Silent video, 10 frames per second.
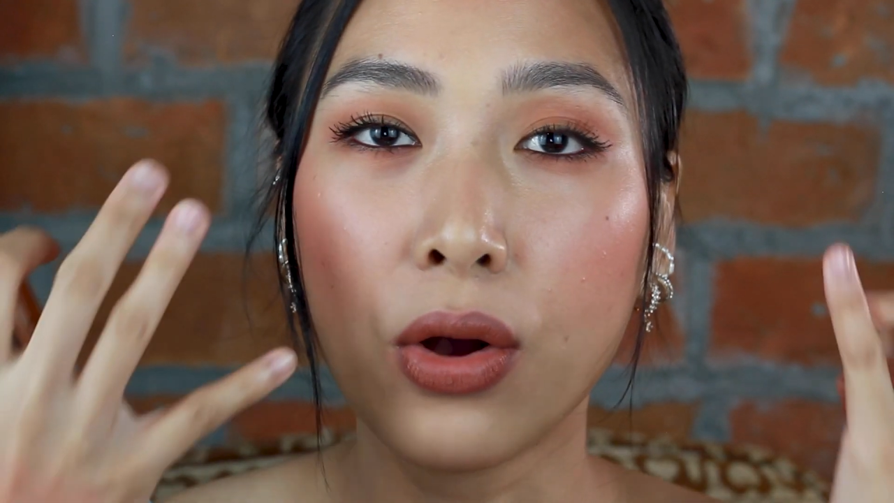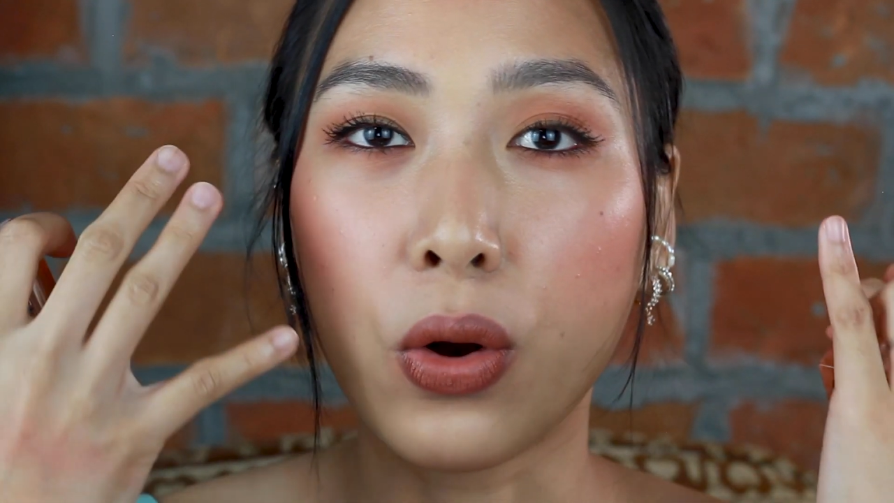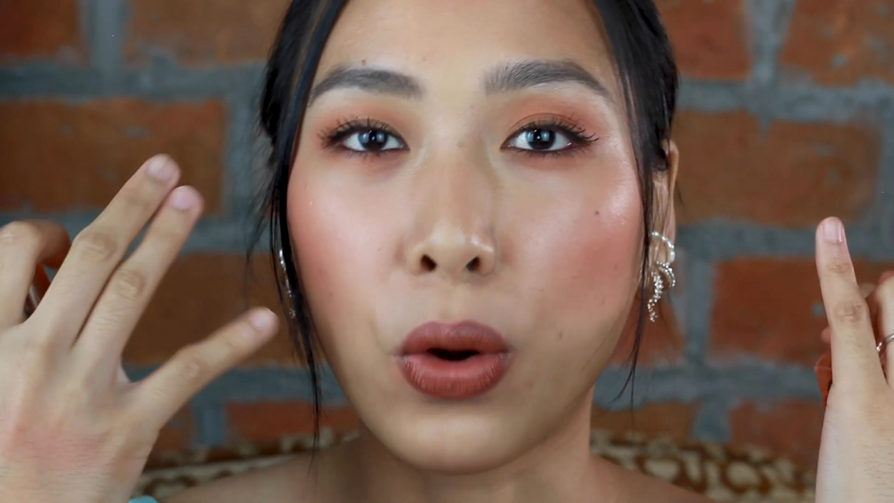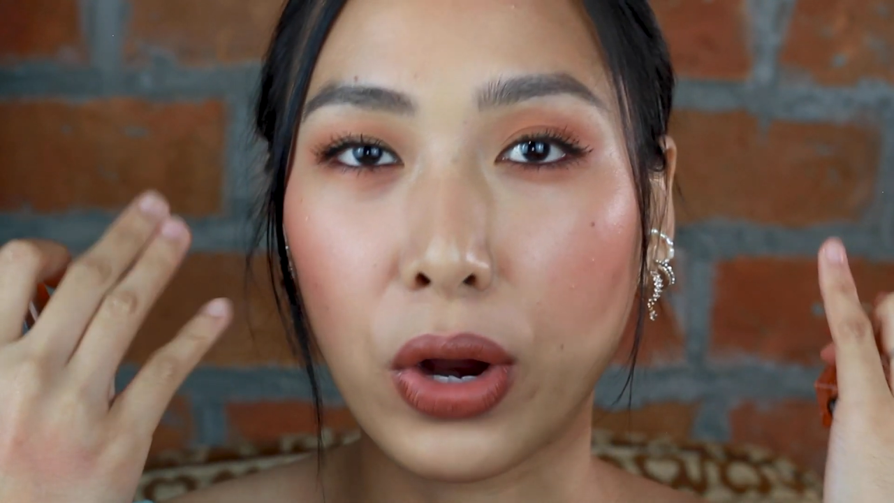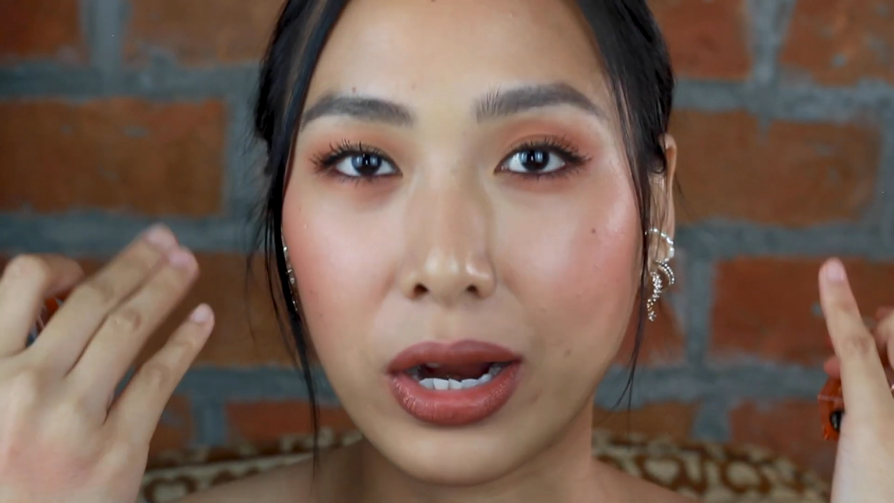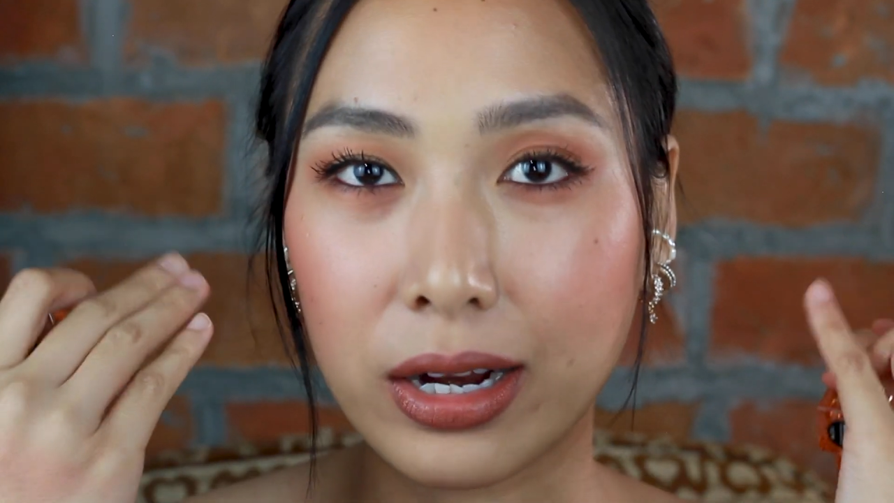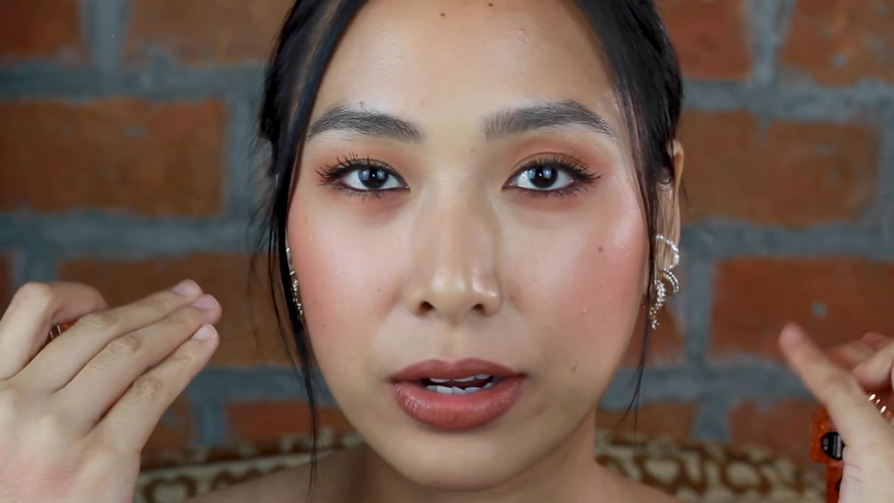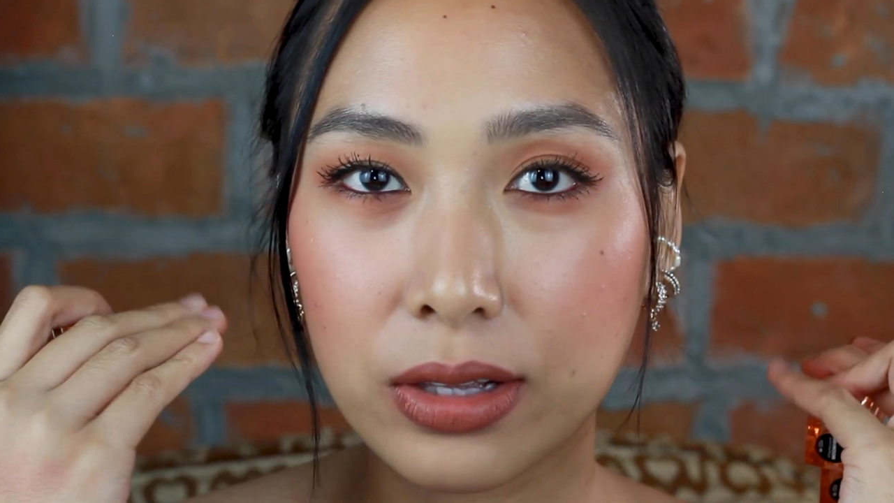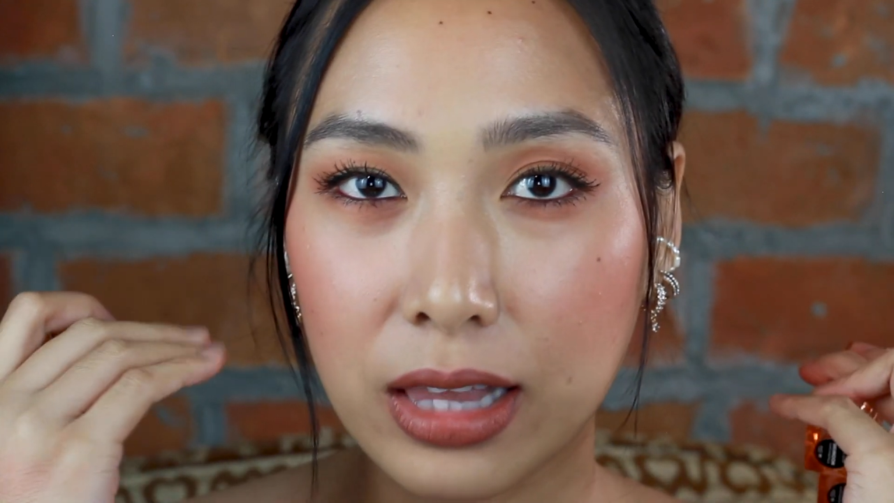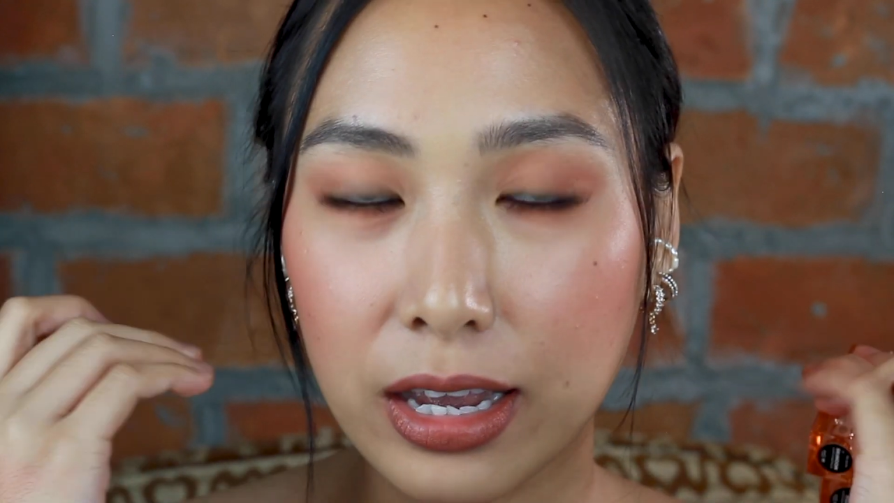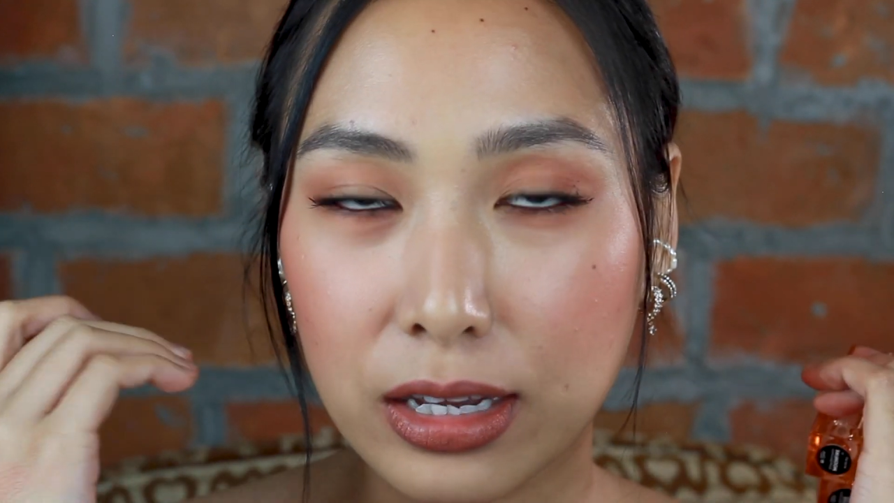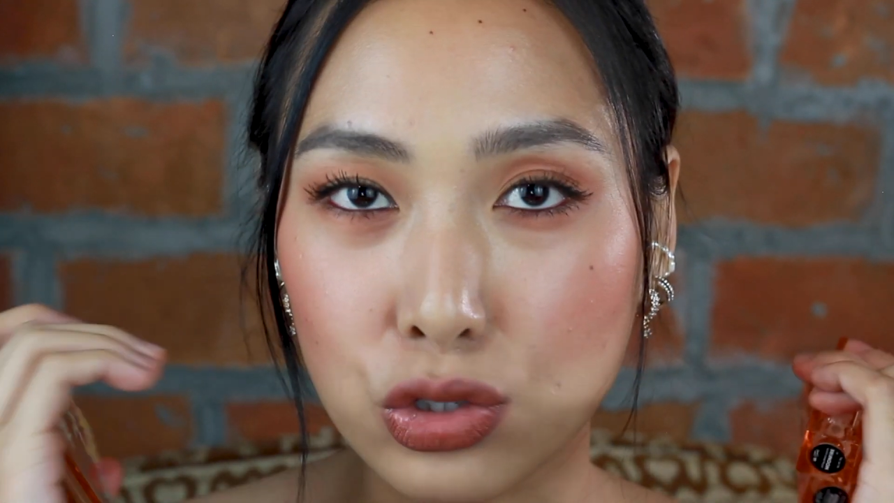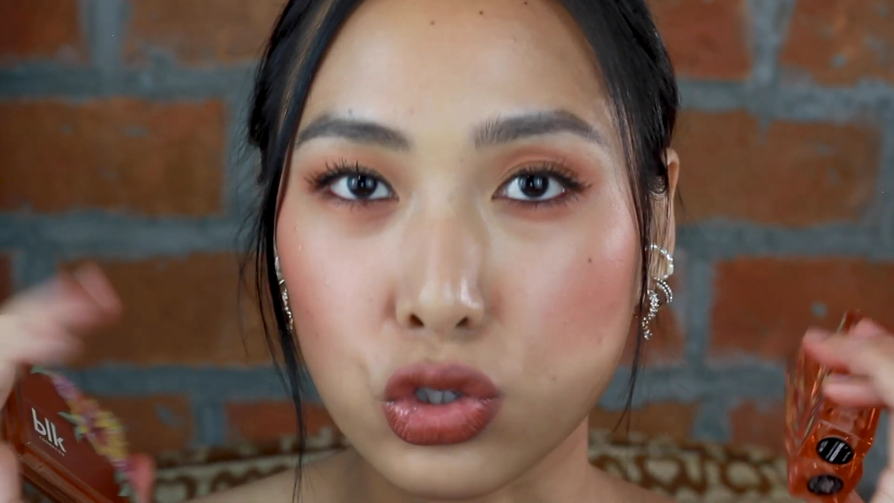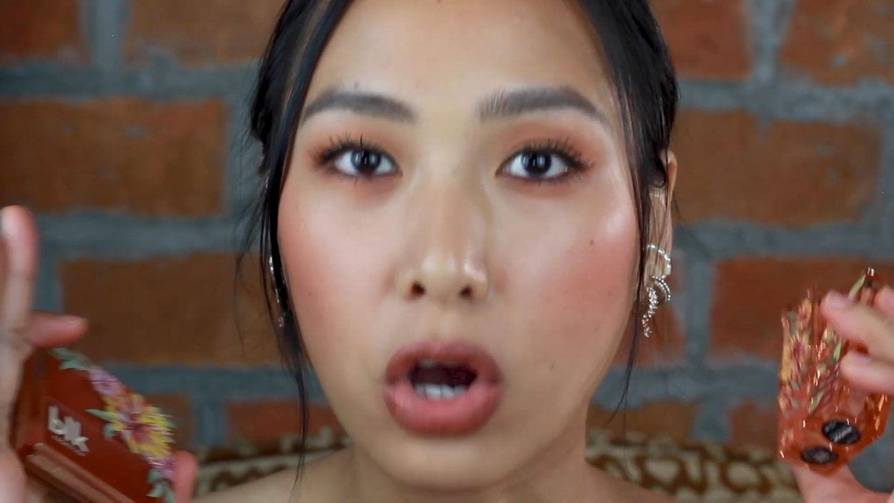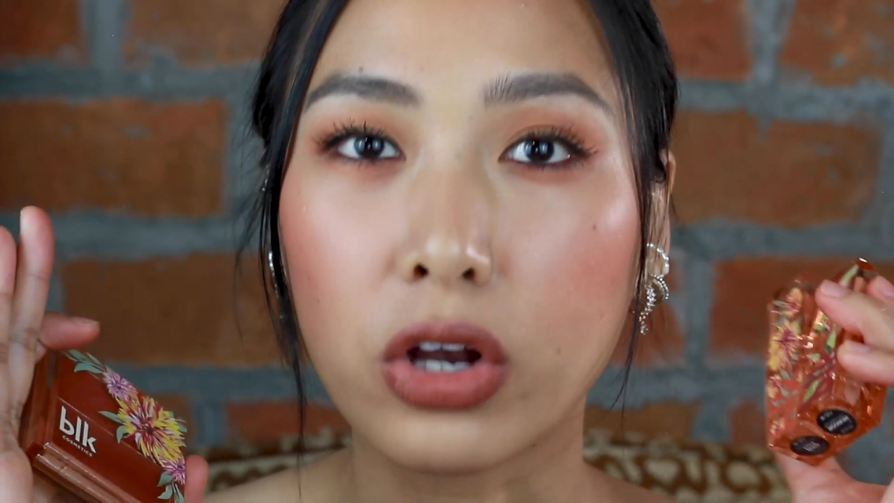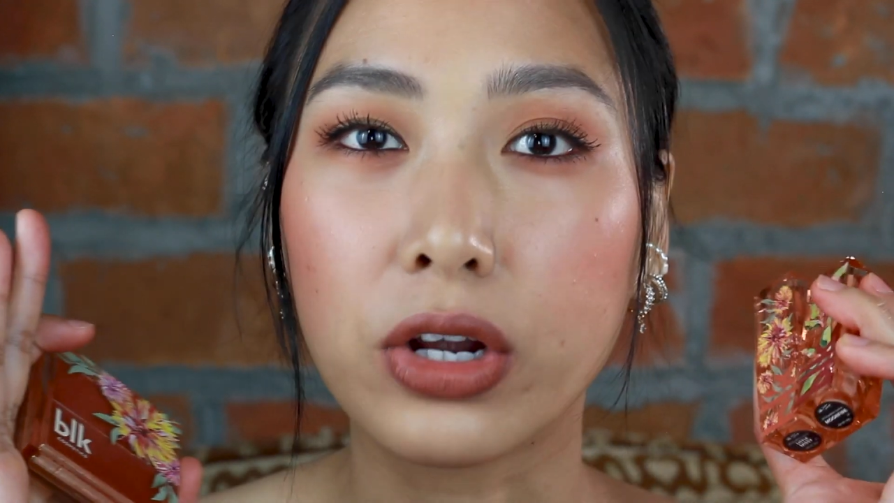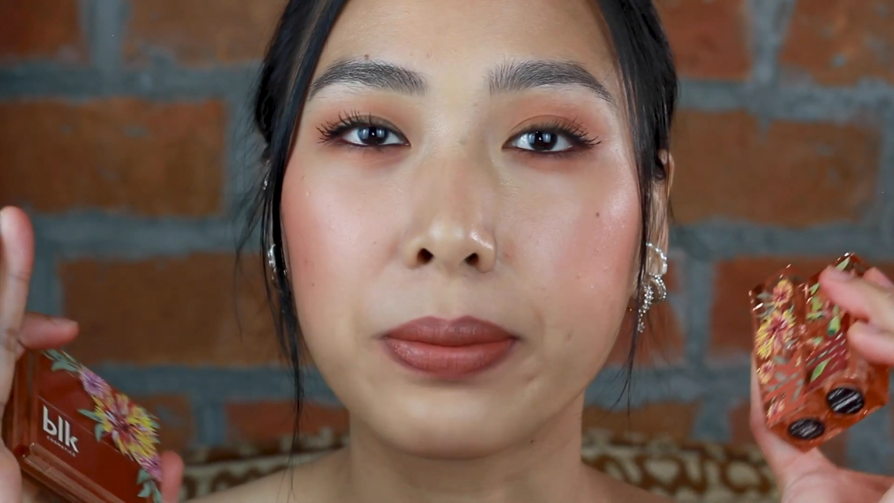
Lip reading: or like a stronger